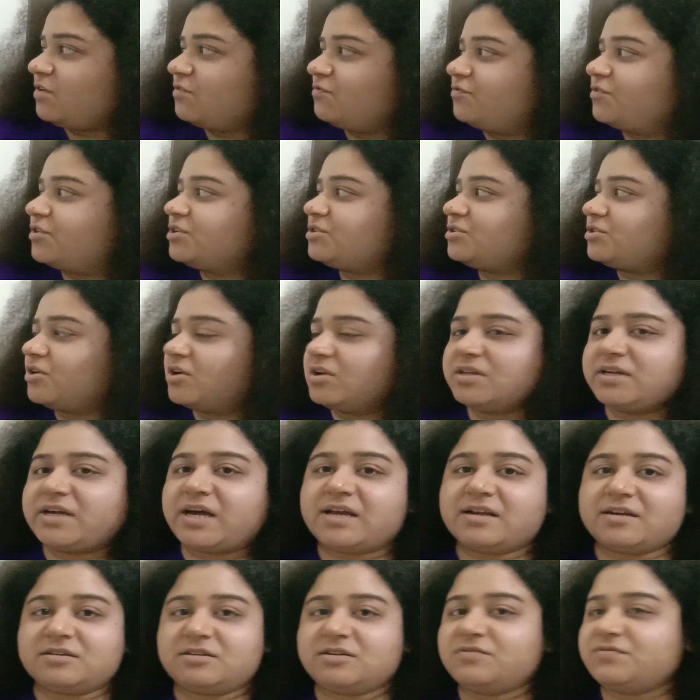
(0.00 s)
For tall
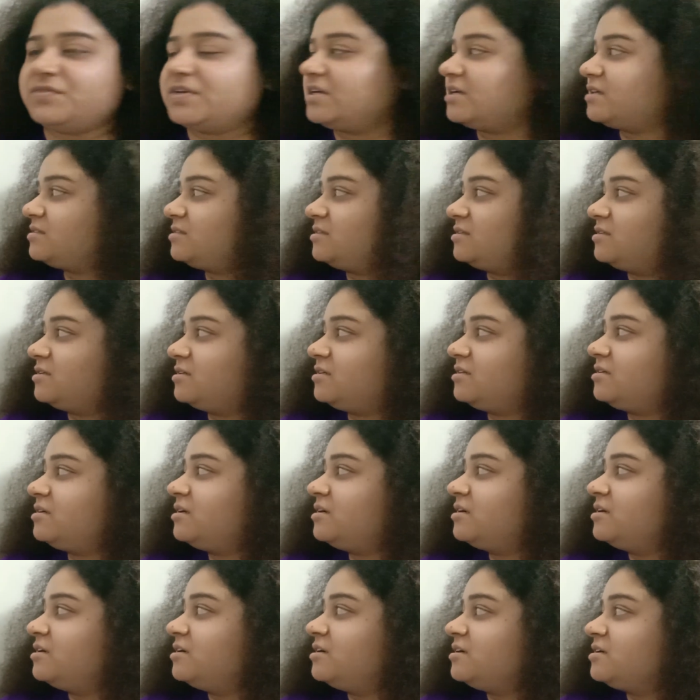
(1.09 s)
character we considered
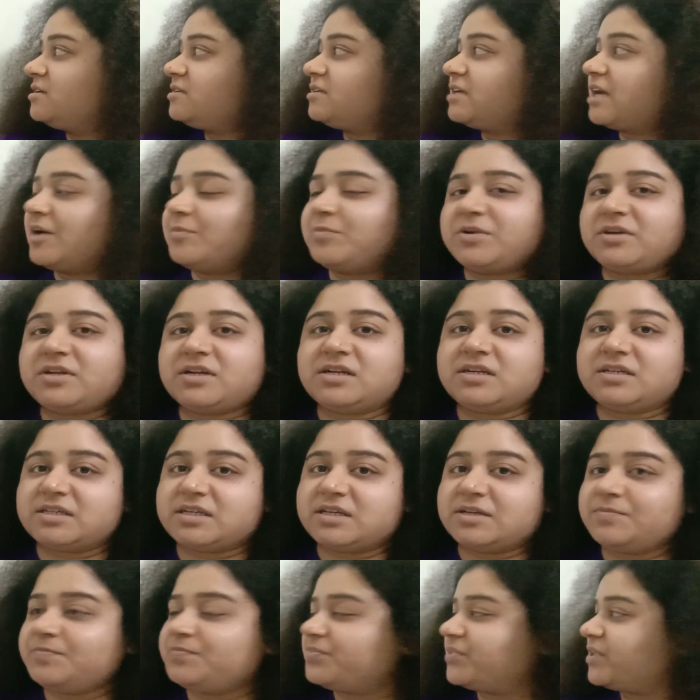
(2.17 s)
capital
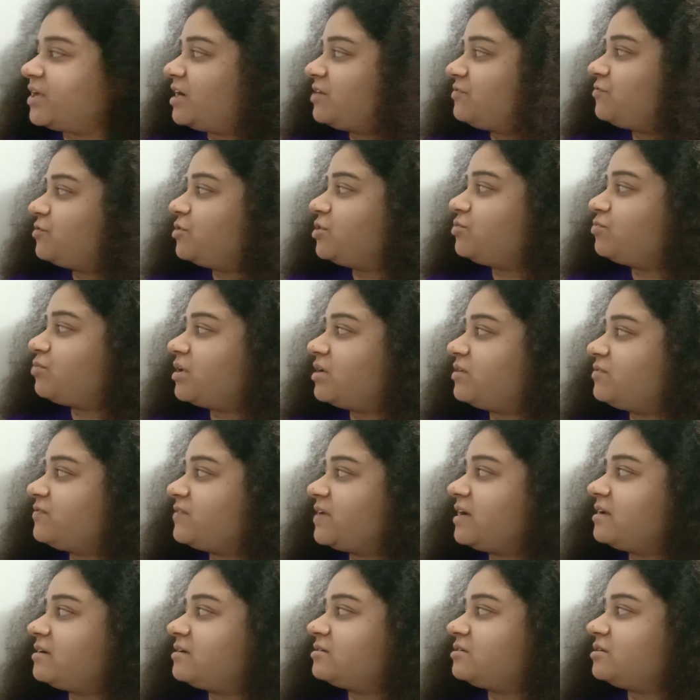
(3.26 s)
T, and for dwarf
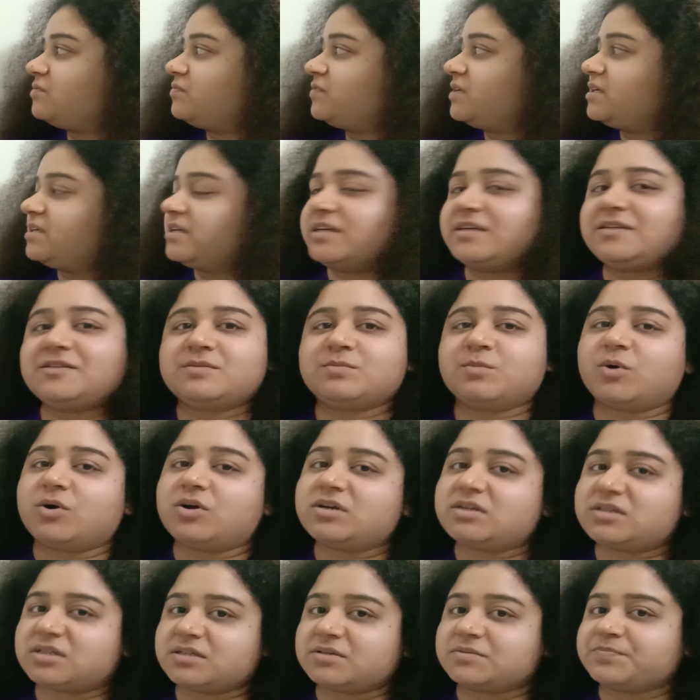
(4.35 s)
character we take
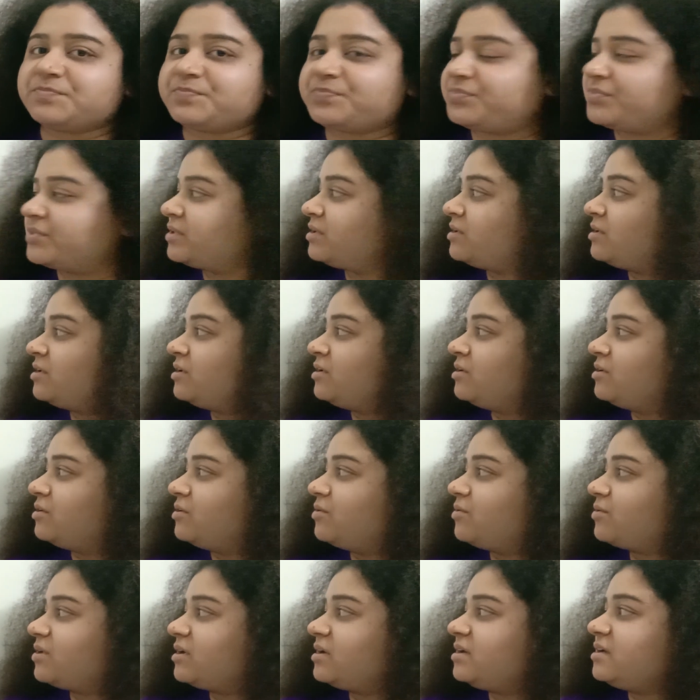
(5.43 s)
small t.
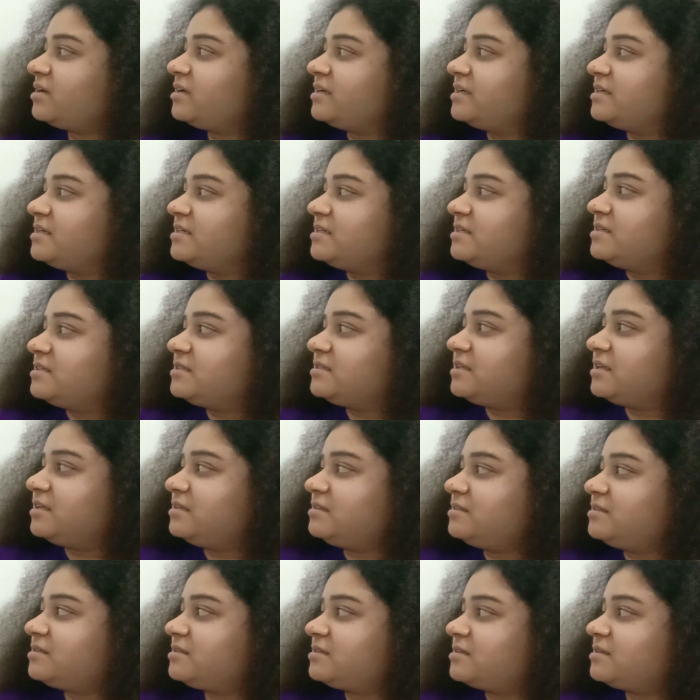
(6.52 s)
Okay.
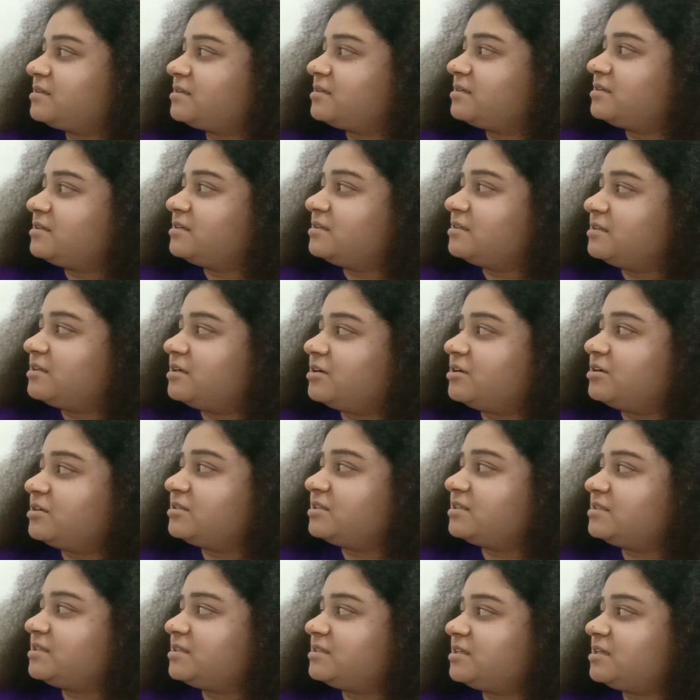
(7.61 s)
Since
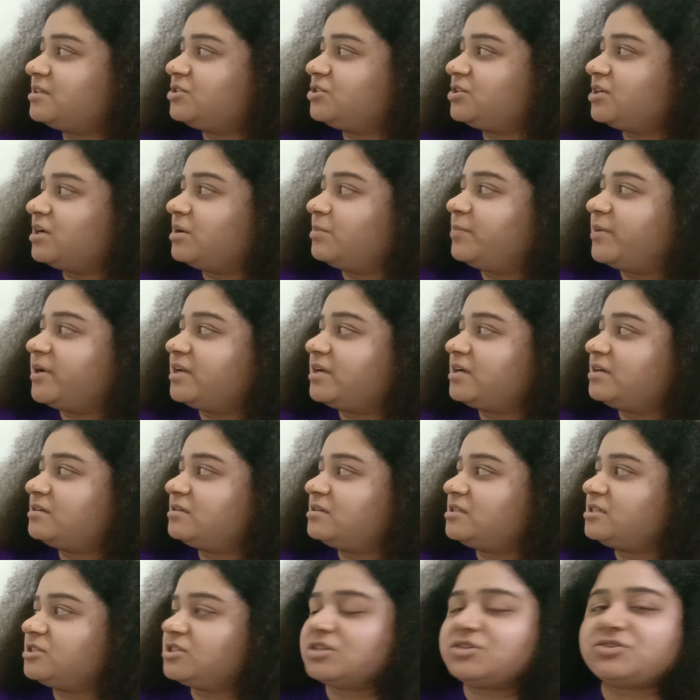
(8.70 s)
this is a
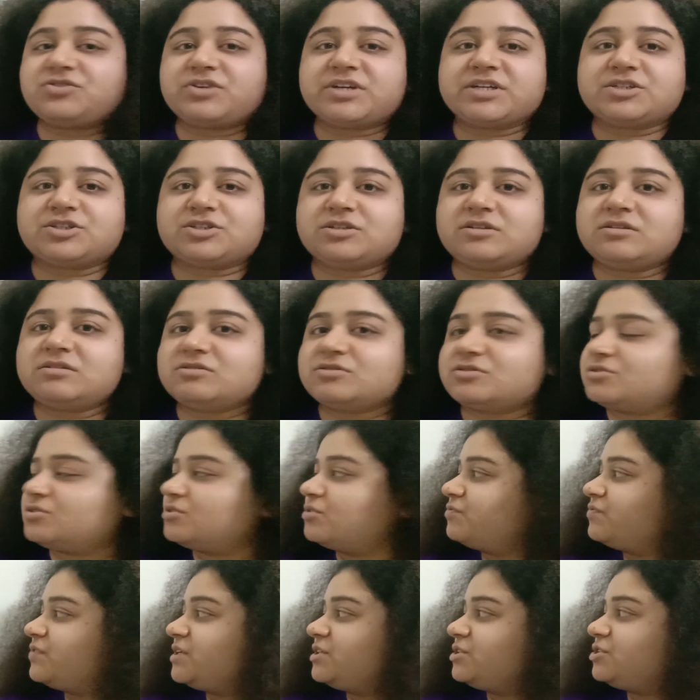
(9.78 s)
parental generation,
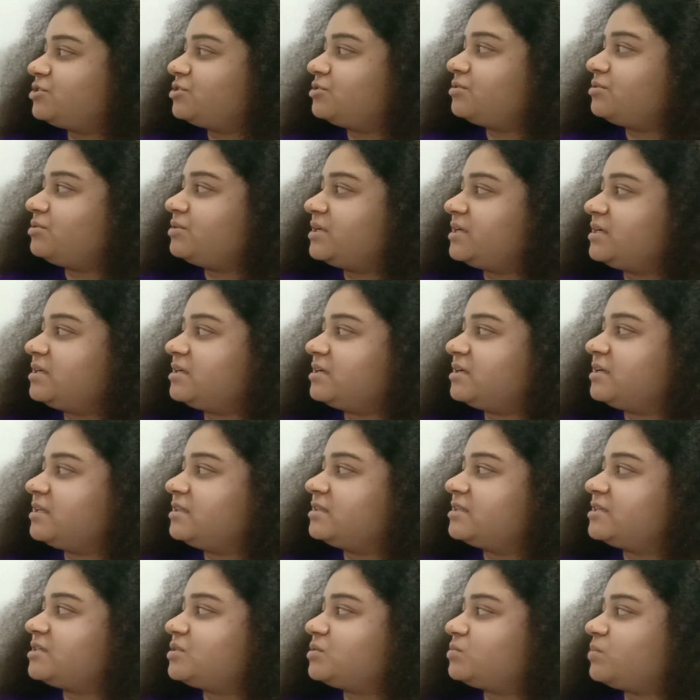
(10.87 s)
so we show it in
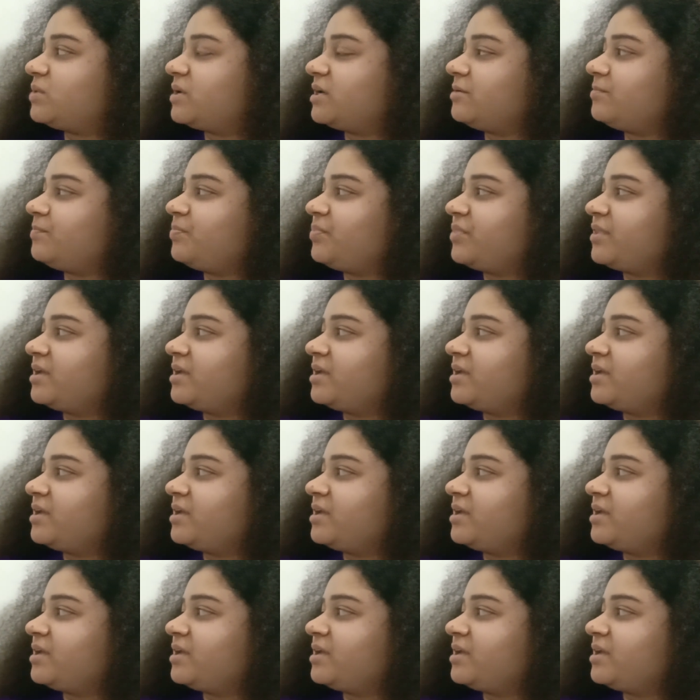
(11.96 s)
this way.